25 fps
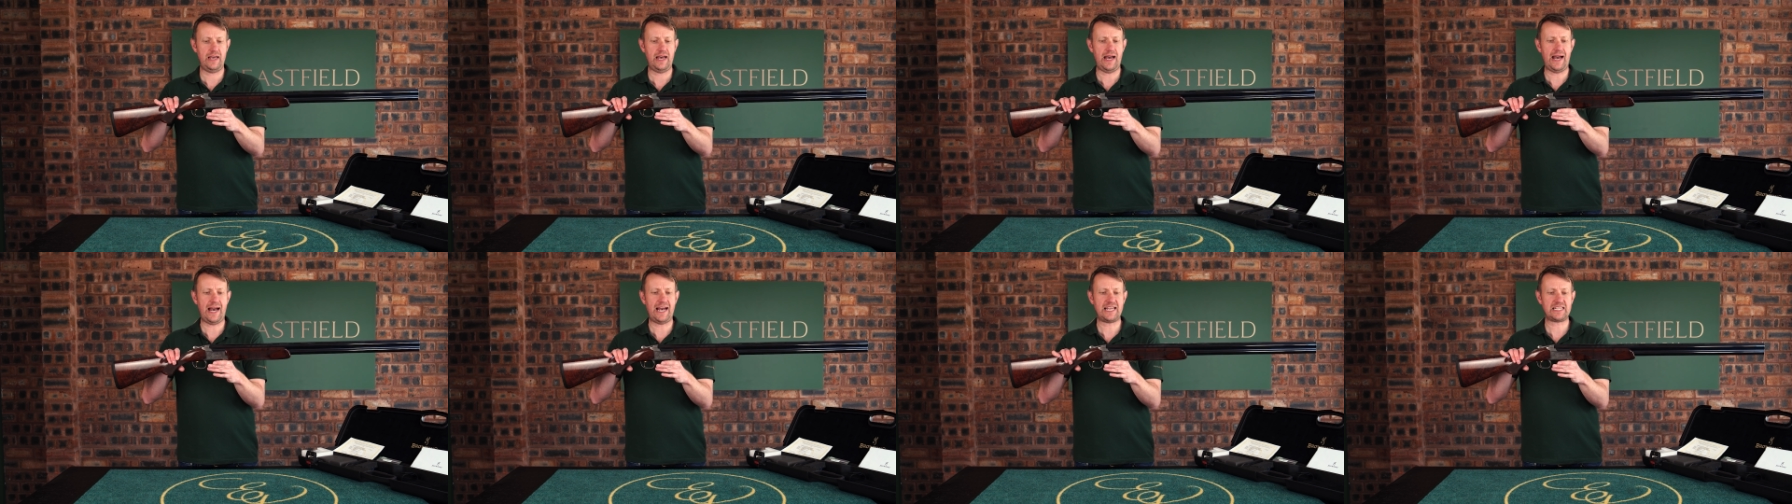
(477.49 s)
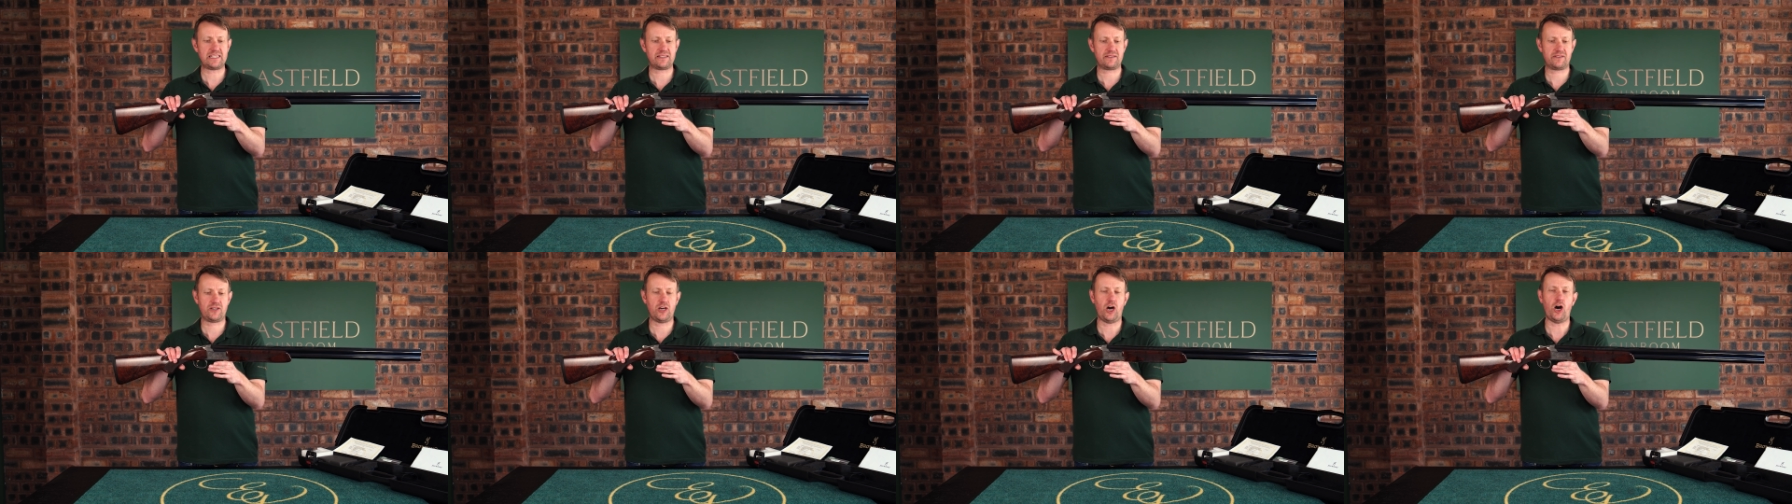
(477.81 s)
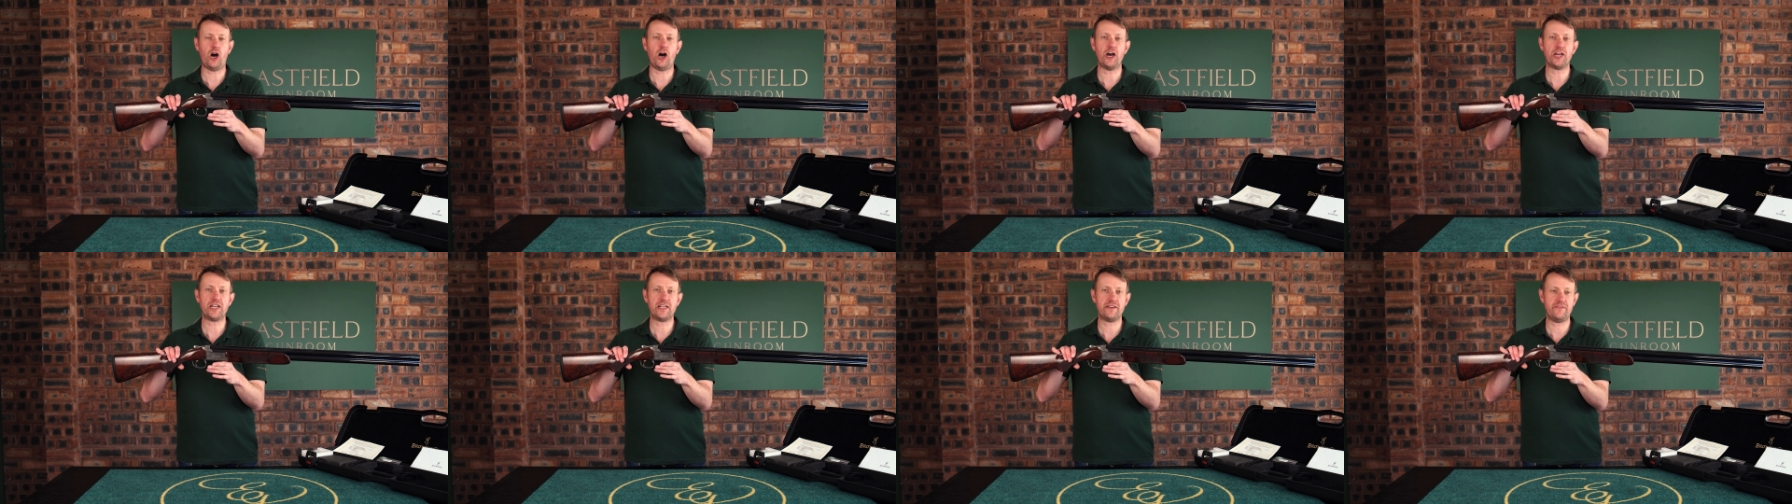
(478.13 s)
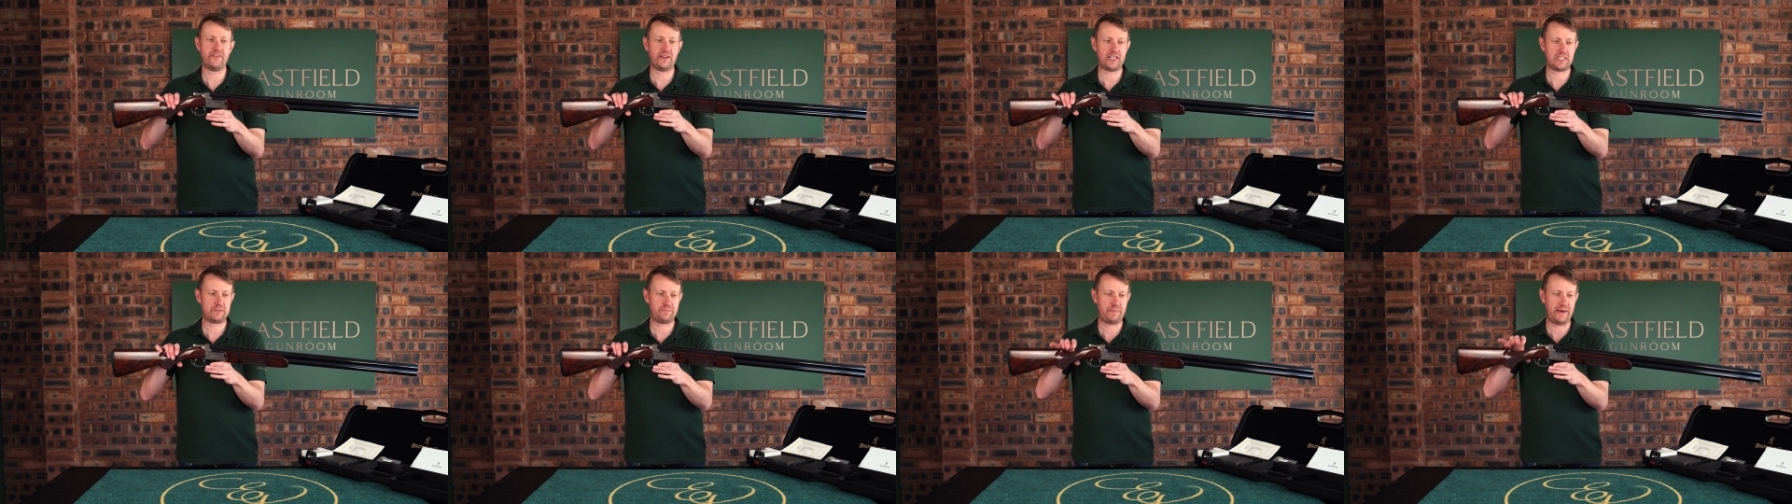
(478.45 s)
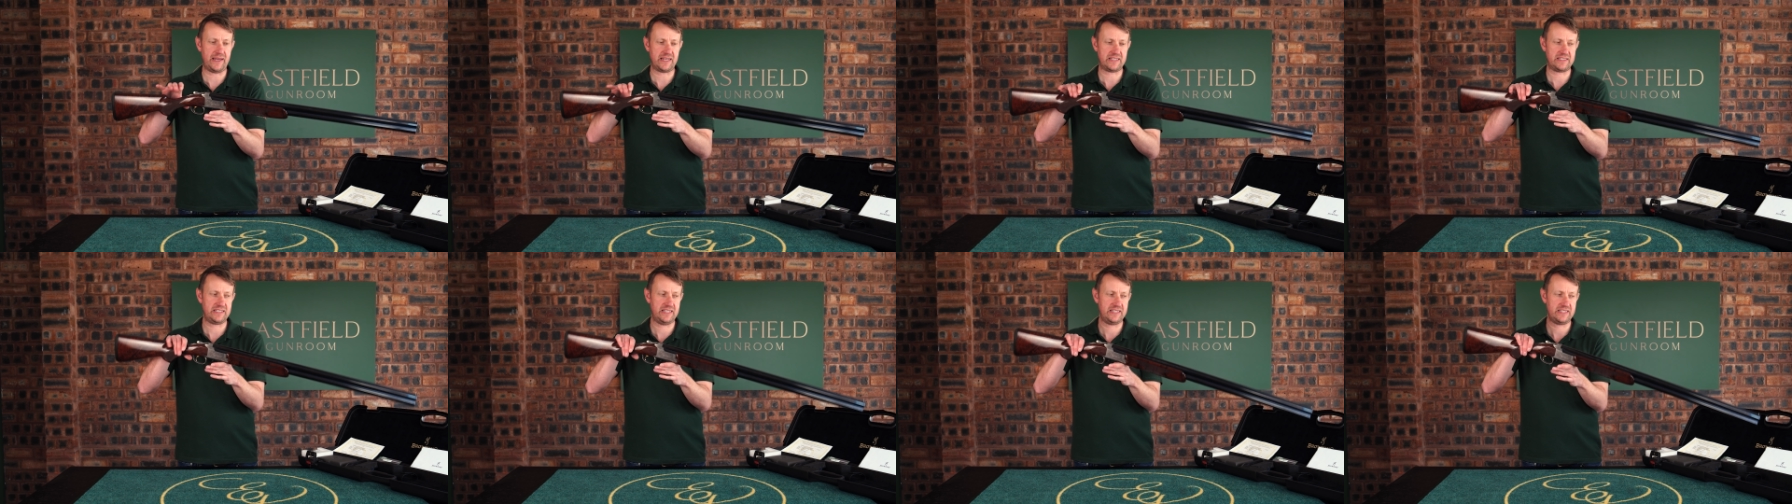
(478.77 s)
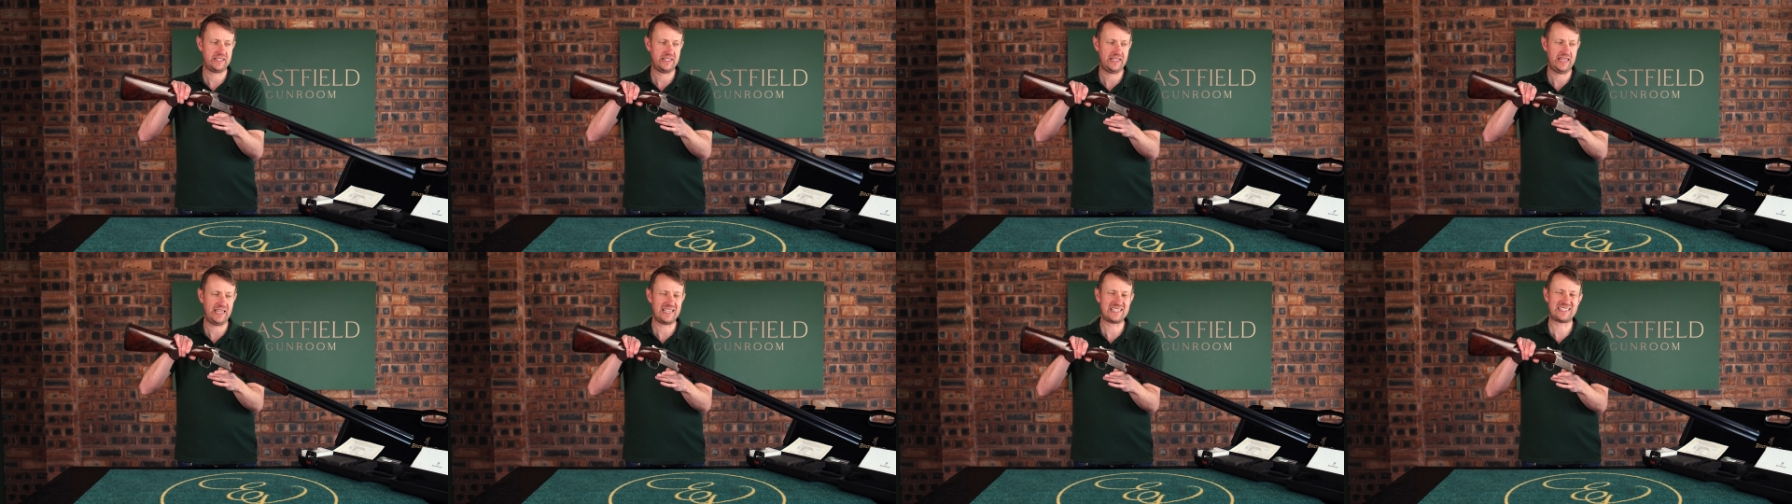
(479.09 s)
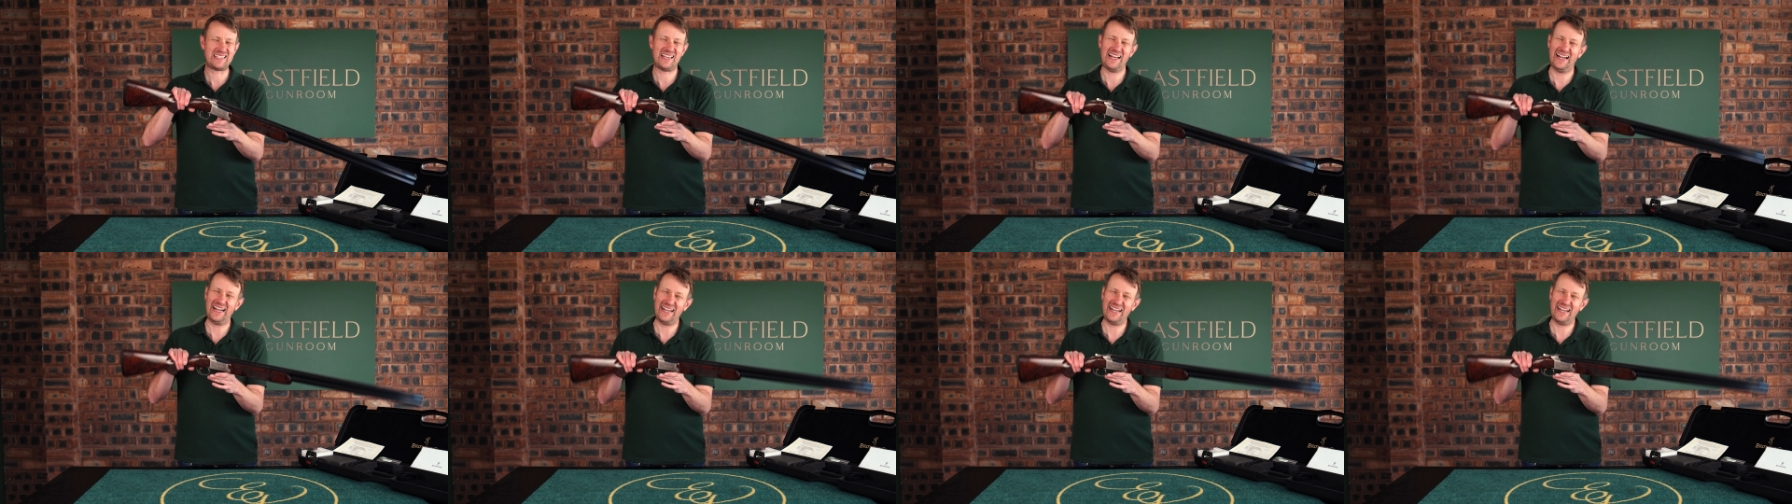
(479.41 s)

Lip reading: as kind of expected, it's a